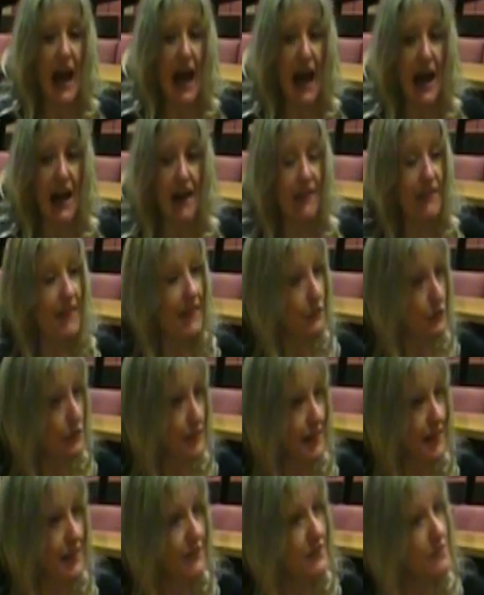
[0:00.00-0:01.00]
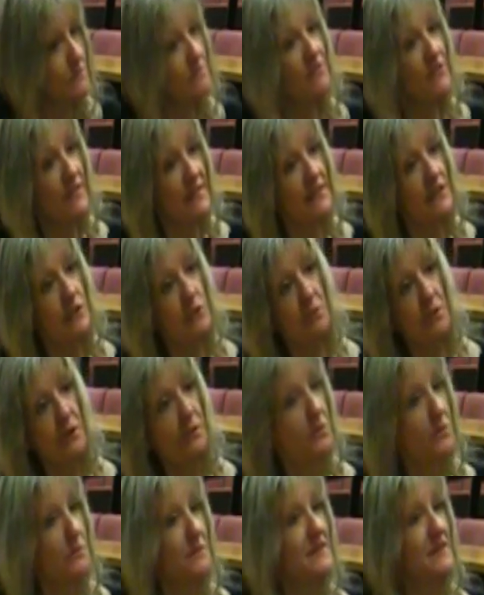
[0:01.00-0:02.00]
And they also have some physical
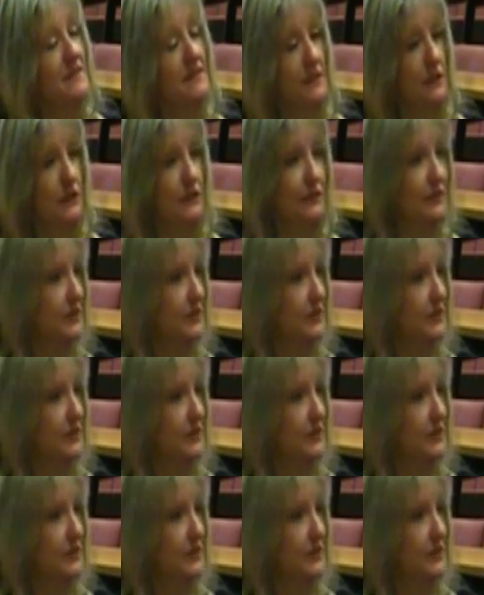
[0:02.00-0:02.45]
problems to solve.